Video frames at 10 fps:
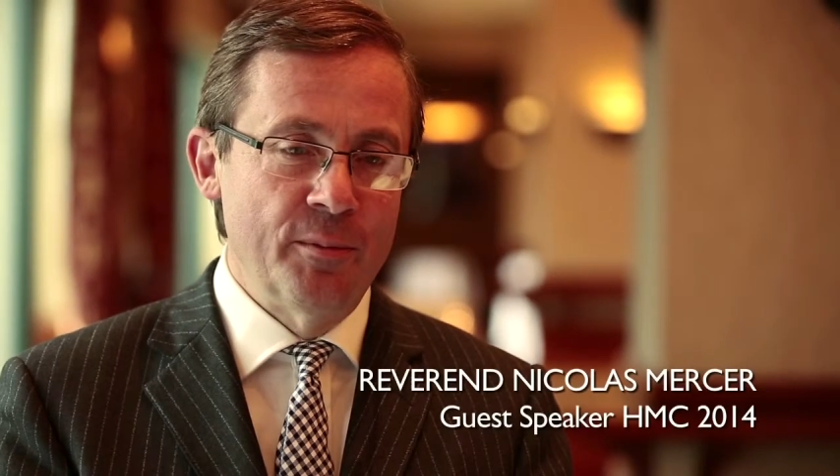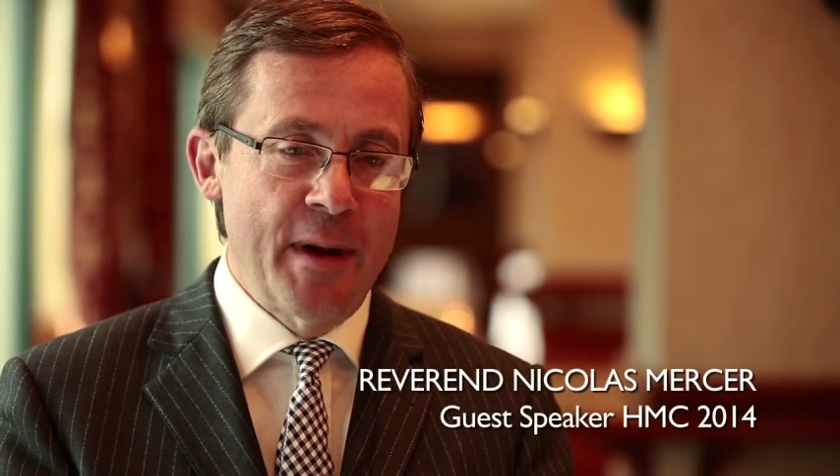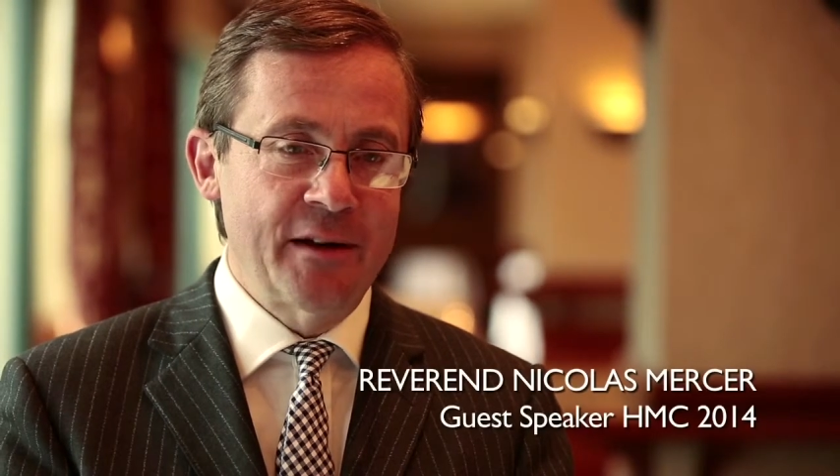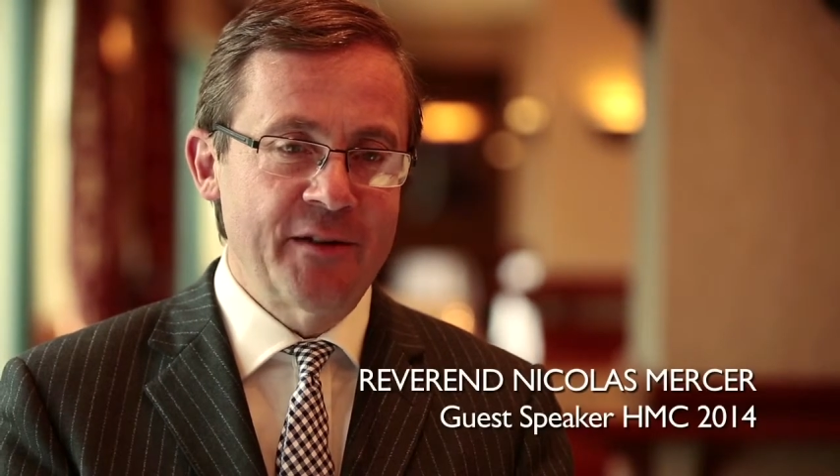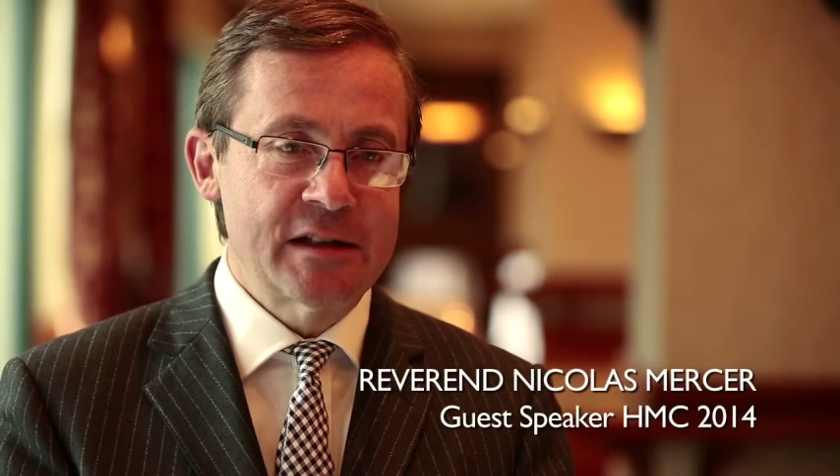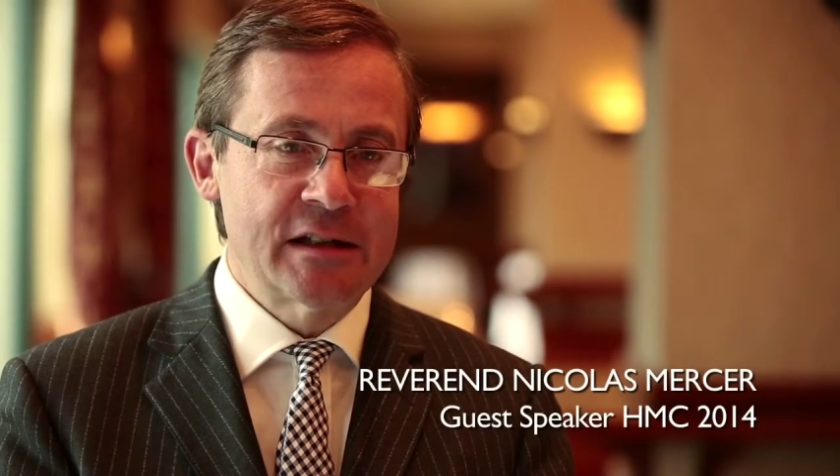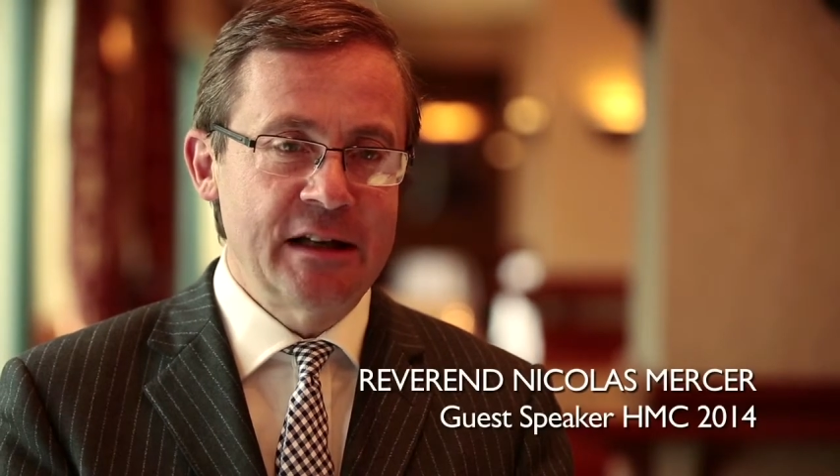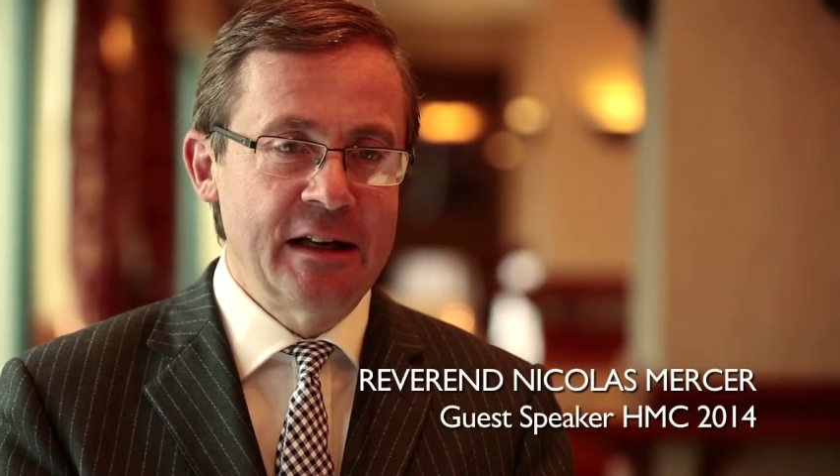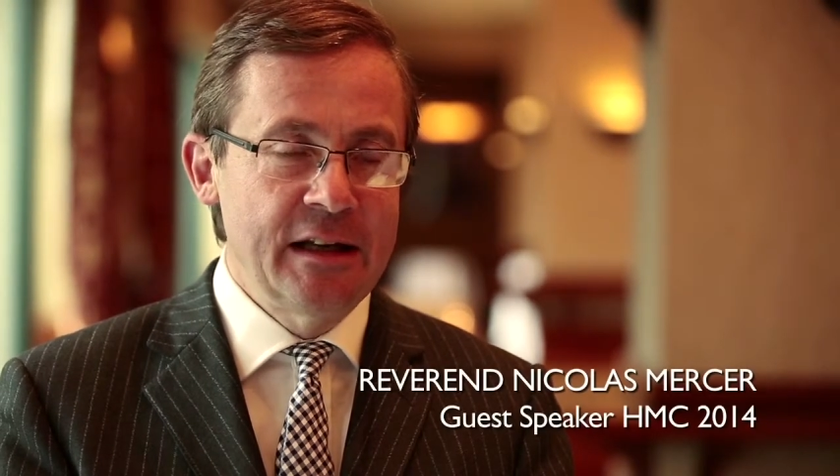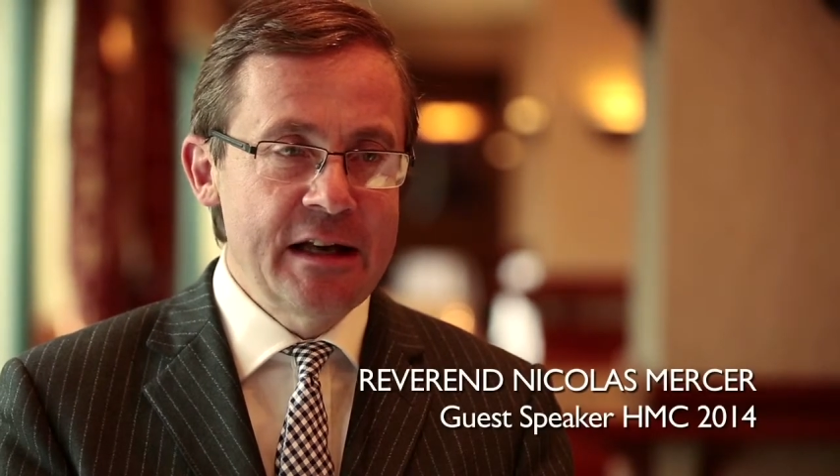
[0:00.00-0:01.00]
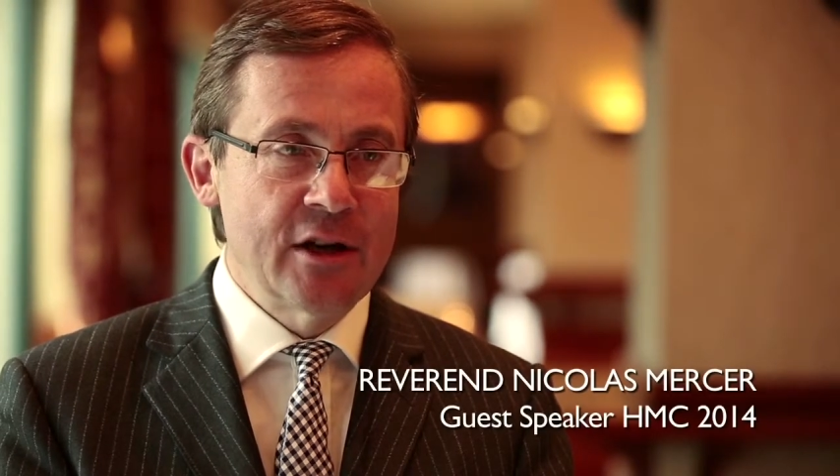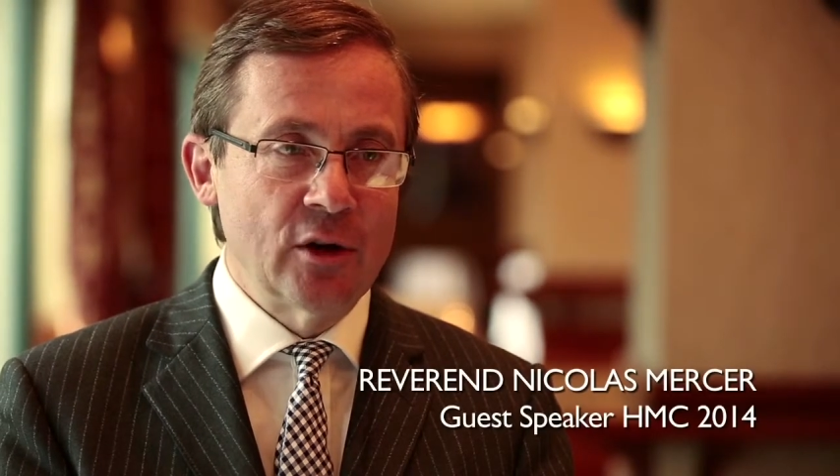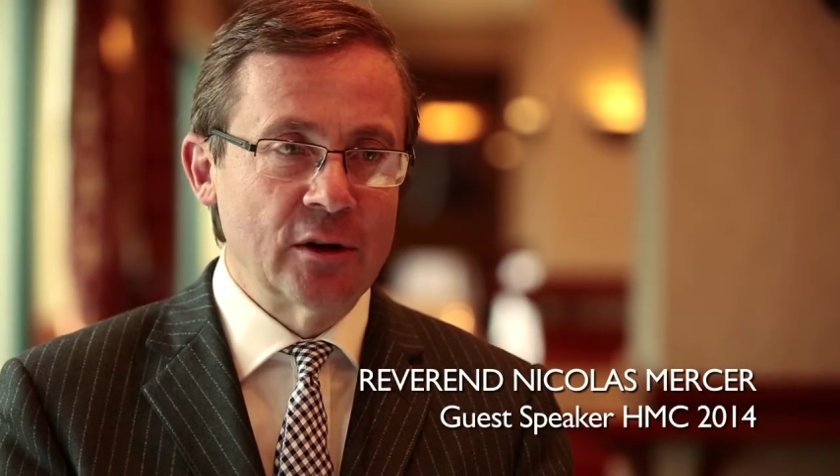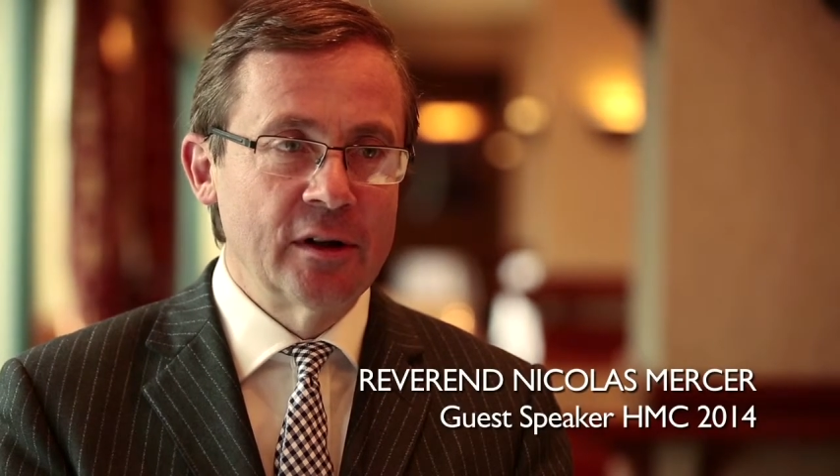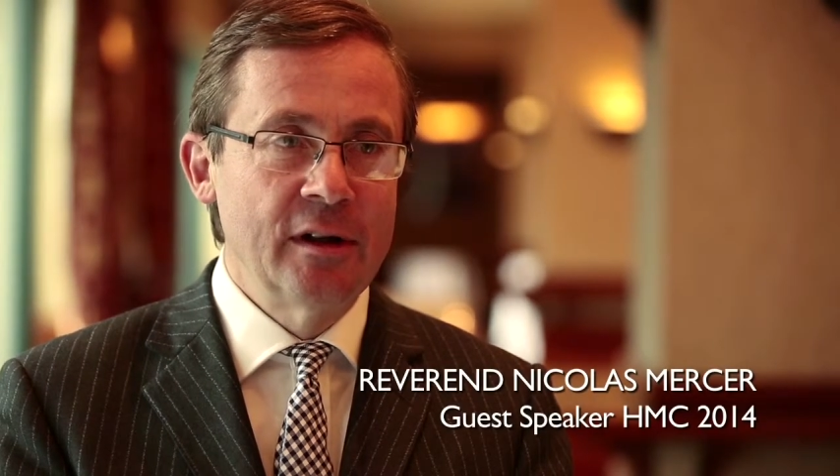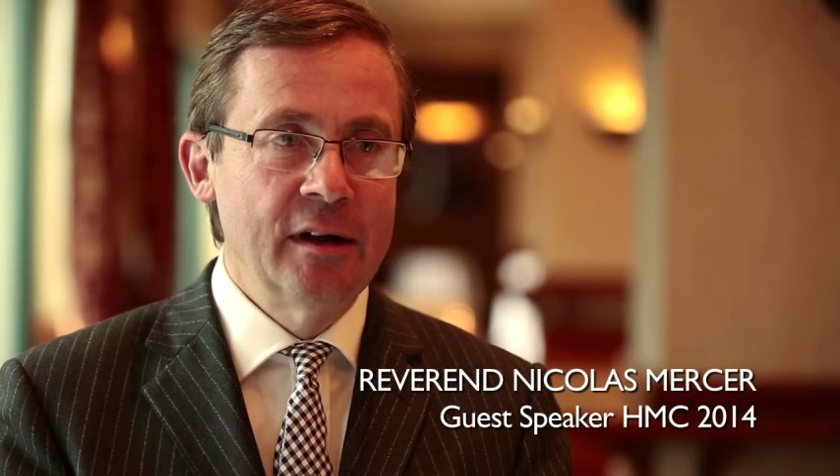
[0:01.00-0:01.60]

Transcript: or manifestly illegal,